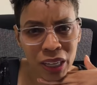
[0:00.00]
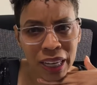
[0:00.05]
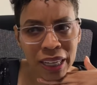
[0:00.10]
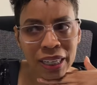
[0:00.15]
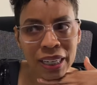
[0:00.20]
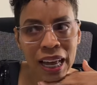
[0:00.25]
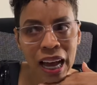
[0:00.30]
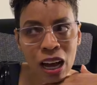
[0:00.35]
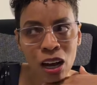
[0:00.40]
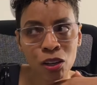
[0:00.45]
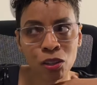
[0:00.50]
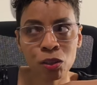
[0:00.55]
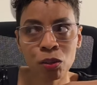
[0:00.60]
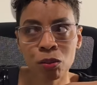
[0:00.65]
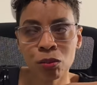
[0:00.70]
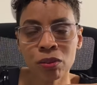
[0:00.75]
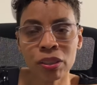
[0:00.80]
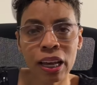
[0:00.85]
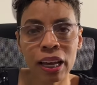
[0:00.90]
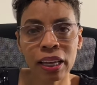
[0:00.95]
And now
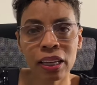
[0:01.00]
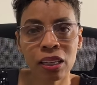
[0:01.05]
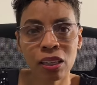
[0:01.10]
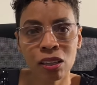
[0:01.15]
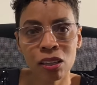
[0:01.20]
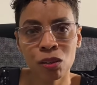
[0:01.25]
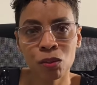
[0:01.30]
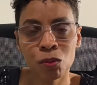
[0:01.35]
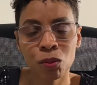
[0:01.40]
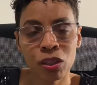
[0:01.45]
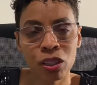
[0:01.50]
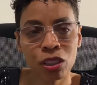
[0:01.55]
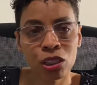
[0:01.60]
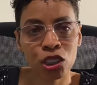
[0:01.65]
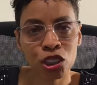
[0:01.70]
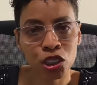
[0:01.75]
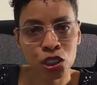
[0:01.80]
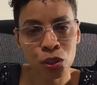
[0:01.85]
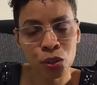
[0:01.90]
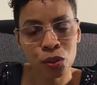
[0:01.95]
you taking what
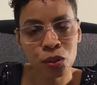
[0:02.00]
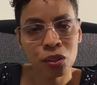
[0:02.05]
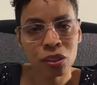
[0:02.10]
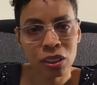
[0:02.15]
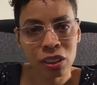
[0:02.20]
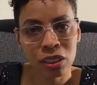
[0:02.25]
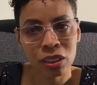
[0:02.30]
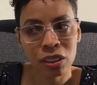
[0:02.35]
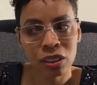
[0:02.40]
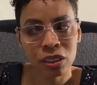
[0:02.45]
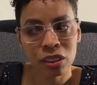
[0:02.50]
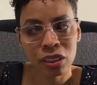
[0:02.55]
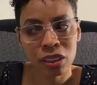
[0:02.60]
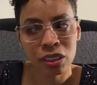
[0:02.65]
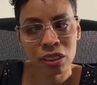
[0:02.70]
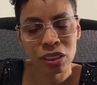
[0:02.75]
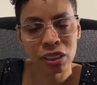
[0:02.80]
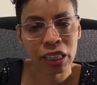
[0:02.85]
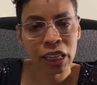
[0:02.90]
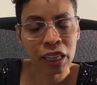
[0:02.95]
Shirley
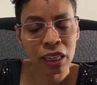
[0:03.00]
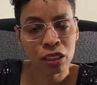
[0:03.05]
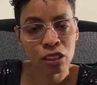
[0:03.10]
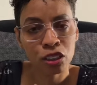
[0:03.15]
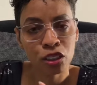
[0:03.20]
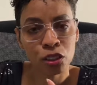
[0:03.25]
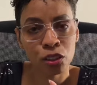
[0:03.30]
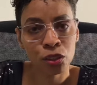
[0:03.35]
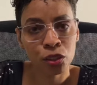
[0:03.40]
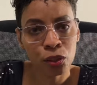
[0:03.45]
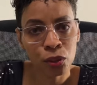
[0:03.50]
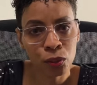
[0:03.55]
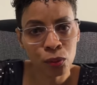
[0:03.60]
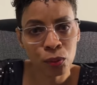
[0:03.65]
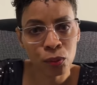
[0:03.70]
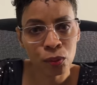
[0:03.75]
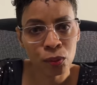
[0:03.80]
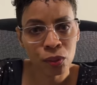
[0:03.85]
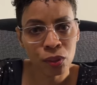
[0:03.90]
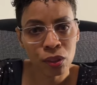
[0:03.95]
is saying to
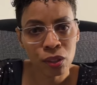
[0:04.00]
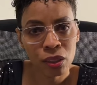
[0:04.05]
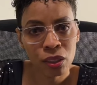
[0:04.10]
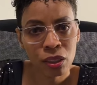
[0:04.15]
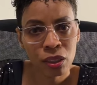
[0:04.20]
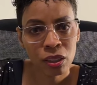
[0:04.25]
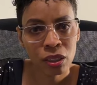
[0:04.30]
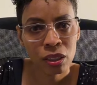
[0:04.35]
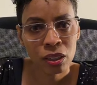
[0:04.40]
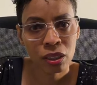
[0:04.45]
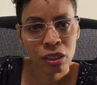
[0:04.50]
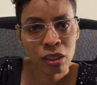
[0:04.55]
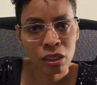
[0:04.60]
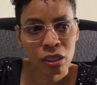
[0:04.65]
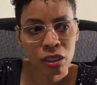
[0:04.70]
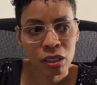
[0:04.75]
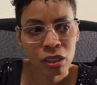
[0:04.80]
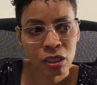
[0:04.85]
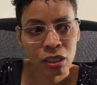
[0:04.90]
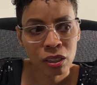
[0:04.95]
you
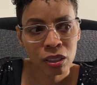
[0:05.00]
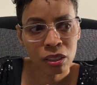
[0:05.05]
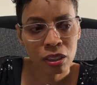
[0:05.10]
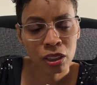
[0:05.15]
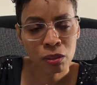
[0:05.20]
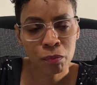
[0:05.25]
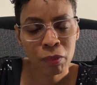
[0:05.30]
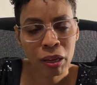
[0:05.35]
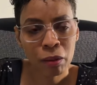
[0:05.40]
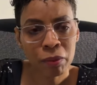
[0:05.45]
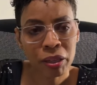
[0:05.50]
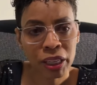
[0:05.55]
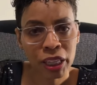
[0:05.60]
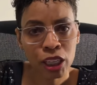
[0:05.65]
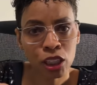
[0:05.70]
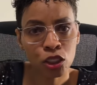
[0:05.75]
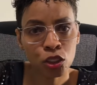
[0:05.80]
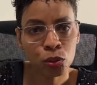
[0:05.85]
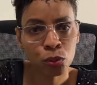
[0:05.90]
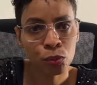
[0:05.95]
to maybe
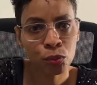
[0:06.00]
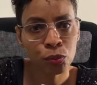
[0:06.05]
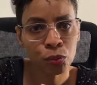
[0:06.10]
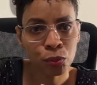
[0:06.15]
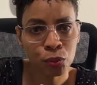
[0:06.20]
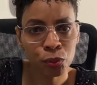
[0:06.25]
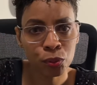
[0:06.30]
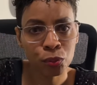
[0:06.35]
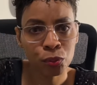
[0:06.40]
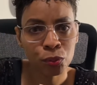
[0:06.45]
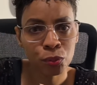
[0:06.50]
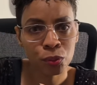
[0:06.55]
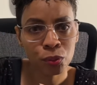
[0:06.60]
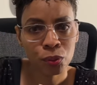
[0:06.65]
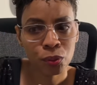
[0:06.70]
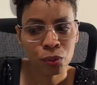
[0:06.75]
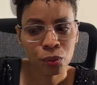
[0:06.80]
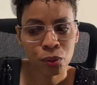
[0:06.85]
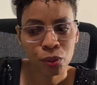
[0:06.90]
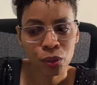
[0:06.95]
get you
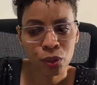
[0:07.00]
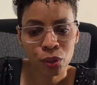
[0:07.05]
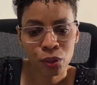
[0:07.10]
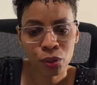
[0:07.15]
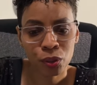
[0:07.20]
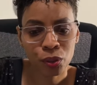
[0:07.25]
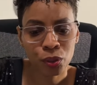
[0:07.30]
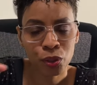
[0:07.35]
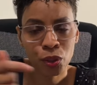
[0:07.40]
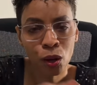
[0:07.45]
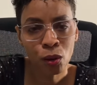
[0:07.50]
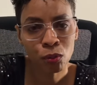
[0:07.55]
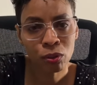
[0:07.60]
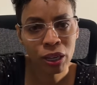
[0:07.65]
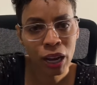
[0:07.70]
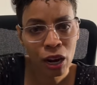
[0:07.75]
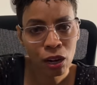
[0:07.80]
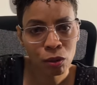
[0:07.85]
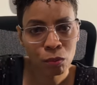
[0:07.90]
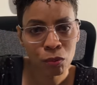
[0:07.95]
through your
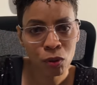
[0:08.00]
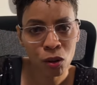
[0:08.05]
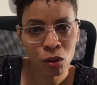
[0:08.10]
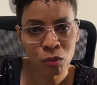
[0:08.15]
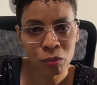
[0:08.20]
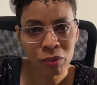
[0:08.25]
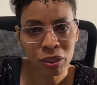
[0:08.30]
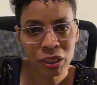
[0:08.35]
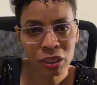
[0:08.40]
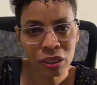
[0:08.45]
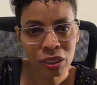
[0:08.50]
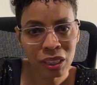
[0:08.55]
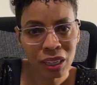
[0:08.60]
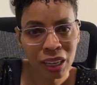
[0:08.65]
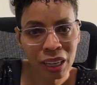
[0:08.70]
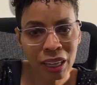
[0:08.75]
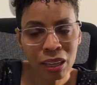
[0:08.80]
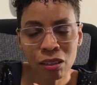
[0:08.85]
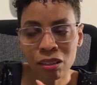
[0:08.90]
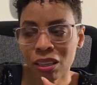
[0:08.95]
dark moment.
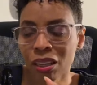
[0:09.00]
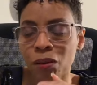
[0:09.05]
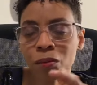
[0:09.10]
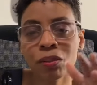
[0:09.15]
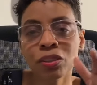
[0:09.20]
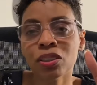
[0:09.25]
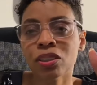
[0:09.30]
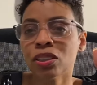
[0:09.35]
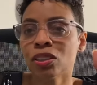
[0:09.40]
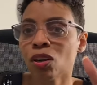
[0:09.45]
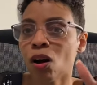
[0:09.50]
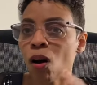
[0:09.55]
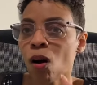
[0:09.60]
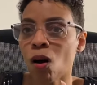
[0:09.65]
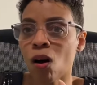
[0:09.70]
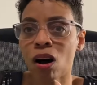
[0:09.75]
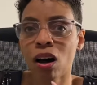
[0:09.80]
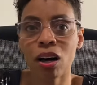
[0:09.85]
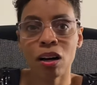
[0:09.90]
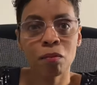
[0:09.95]
It was just
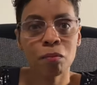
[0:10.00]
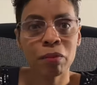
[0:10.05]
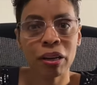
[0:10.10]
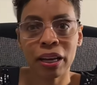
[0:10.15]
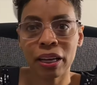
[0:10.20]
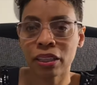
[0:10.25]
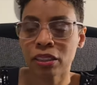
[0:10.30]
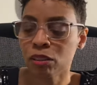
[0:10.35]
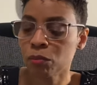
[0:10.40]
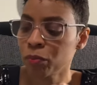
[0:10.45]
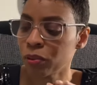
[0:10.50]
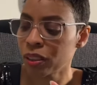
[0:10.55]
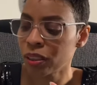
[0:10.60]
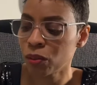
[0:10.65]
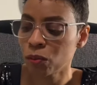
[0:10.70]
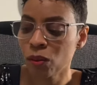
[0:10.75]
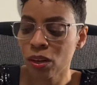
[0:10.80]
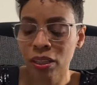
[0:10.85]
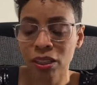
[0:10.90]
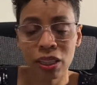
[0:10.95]
all a mess.
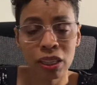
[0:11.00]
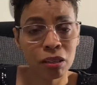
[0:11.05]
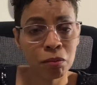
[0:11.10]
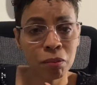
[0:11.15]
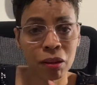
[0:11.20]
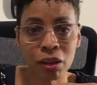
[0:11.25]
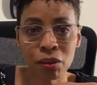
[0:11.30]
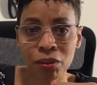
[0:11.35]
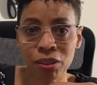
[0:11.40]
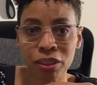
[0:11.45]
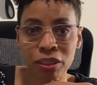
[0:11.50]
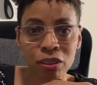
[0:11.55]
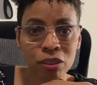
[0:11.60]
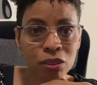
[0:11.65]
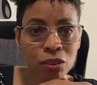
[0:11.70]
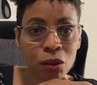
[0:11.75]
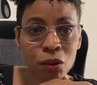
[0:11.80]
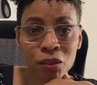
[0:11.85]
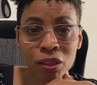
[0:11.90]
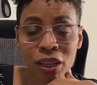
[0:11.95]
But one thing about it,
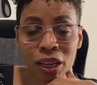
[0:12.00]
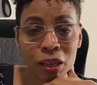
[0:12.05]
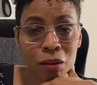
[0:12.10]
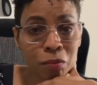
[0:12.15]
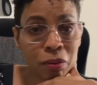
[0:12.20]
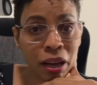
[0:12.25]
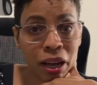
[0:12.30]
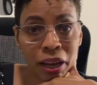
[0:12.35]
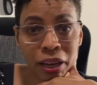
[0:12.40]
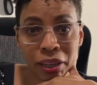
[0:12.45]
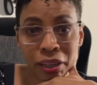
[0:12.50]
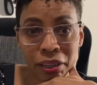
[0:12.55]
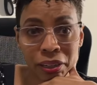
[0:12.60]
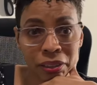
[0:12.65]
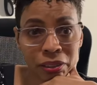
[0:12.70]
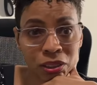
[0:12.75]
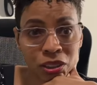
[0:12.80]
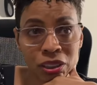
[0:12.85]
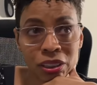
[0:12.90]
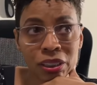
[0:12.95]
Sonya ain't buying
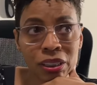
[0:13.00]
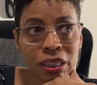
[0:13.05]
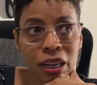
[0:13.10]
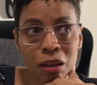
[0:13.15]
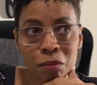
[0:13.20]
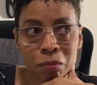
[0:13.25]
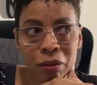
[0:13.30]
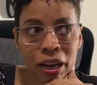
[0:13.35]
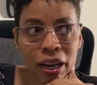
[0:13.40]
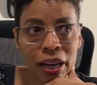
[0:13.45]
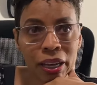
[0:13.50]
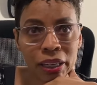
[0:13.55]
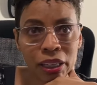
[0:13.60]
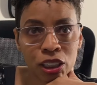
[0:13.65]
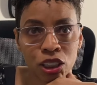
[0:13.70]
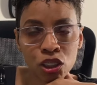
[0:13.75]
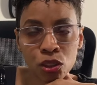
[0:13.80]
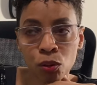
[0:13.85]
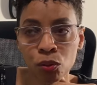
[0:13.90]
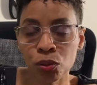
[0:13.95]
it. She's not buying
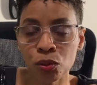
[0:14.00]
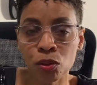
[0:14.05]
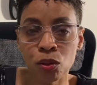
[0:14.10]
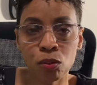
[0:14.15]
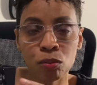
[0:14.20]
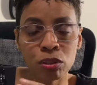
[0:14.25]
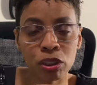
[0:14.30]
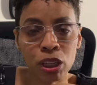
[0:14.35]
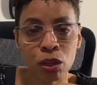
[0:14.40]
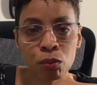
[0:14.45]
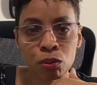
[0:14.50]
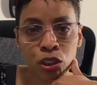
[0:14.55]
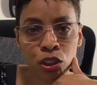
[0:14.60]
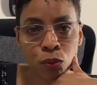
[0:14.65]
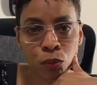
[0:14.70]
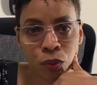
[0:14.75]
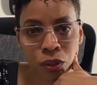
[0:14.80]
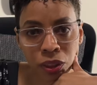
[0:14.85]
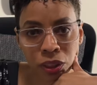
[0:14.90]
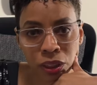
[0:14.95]
it. Sonya gonna say what she
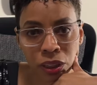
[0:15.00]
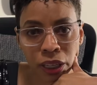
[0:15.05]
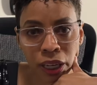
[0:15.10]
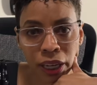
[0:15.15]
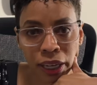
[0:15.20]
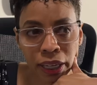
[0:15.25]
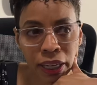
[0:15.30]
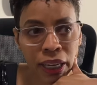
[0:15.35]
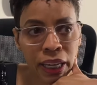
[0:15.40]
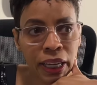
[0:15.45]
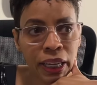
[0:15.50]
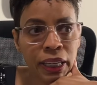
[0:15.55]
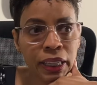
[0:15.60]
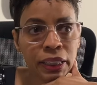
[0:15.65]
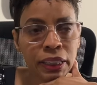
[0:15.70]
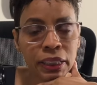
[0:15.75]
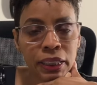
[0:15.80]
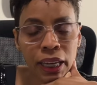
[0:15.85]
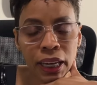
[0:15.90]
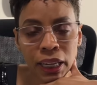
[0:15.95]
wanna say,
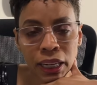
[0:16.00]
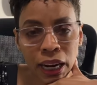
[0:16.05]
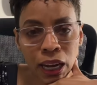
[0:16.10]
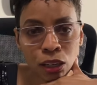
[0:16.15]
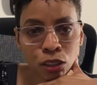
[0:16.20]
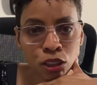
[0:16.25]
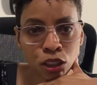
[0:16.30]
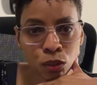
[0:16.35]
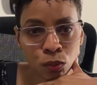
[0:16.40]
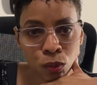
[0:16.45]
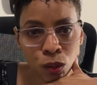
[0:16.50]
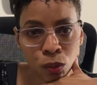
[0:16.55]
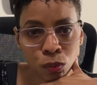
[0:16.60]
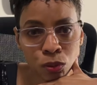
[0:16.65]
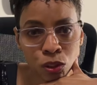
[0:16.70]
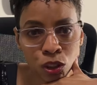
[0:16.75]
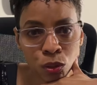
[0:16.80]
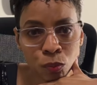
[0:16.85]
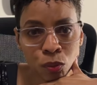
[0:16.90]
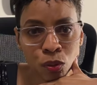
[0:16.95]
say it how she
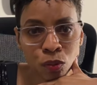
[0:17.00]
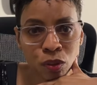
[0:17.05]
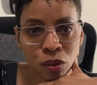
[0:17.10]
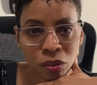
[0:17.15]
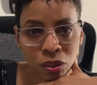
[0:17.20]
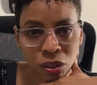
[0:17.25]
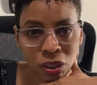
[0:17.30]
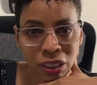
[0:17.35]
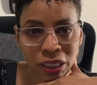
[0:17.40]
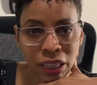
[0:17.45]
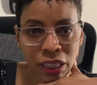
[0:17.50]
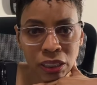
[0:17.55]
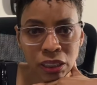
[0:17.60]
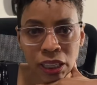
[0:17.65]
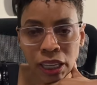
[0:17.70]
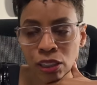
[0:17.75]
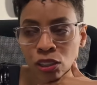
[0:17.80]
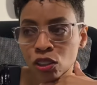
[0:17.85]
want to, move on to the next thing.